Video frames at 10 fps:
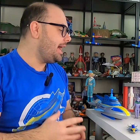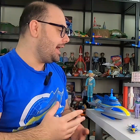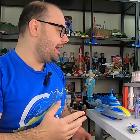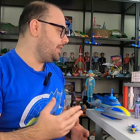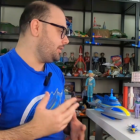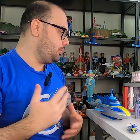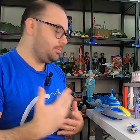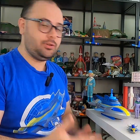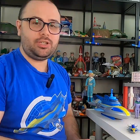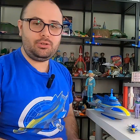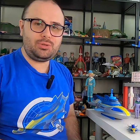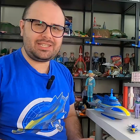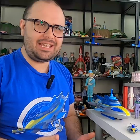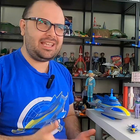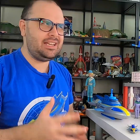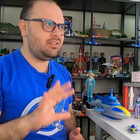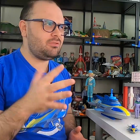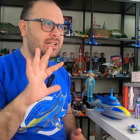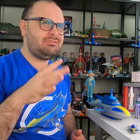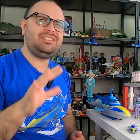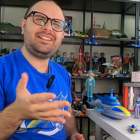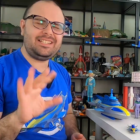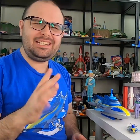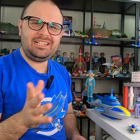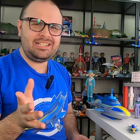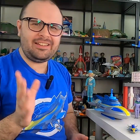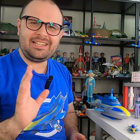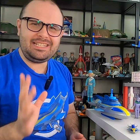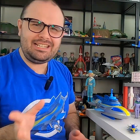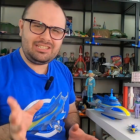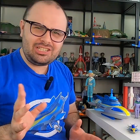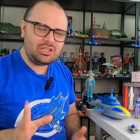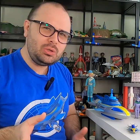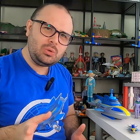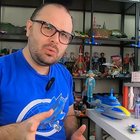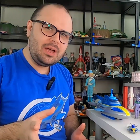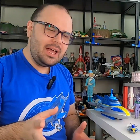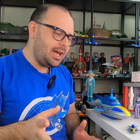that were produced in around 1992.